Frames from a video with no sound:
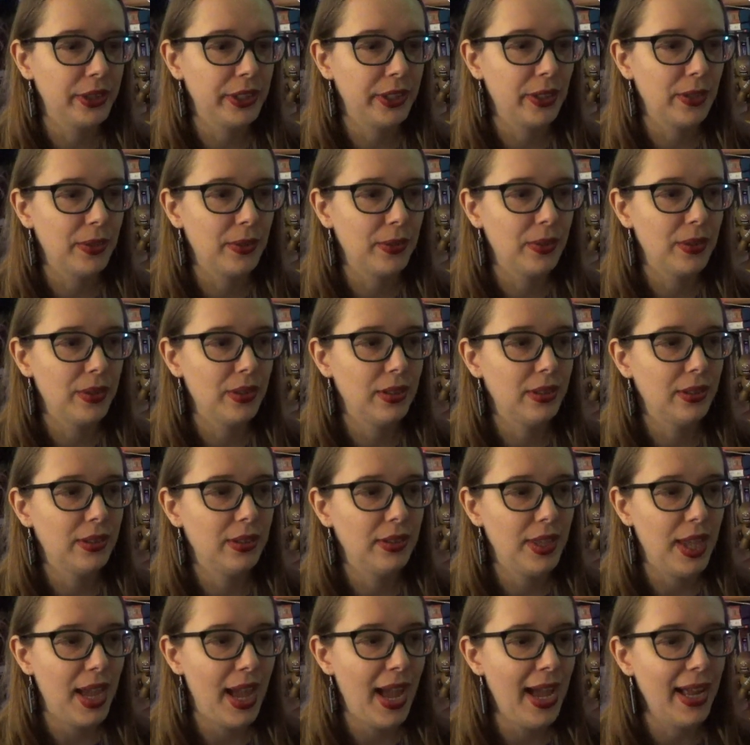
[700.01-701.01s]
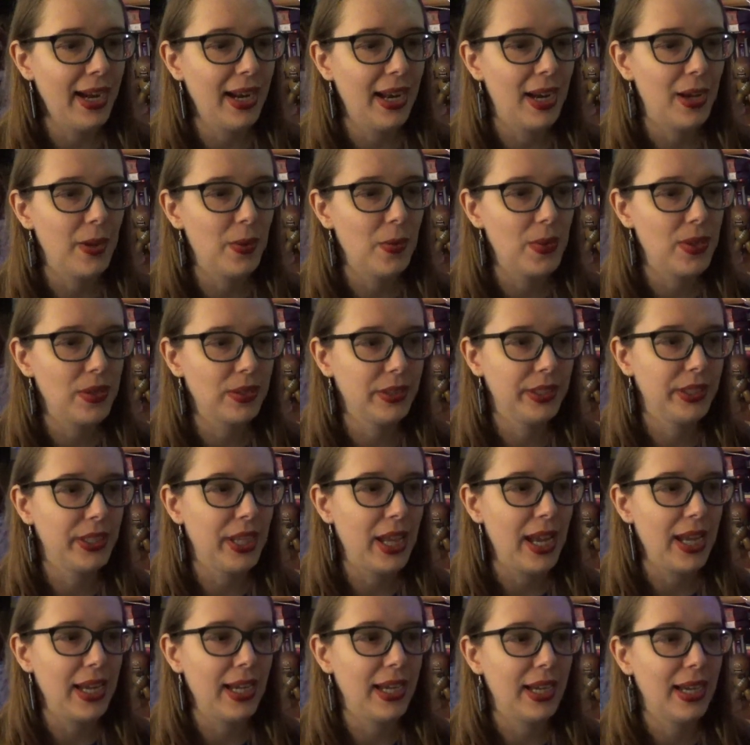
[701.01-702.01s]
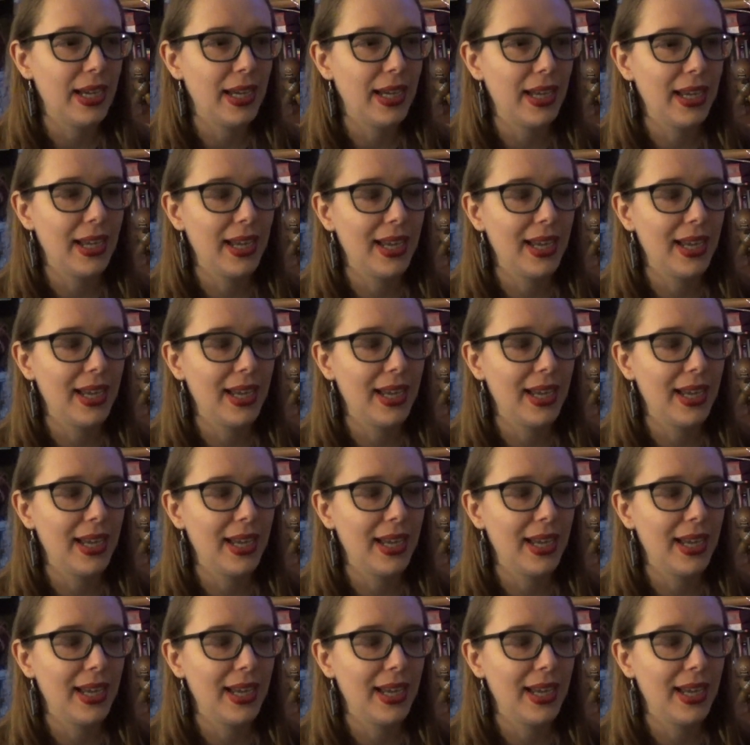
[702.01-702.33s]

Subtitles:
So that, I will say,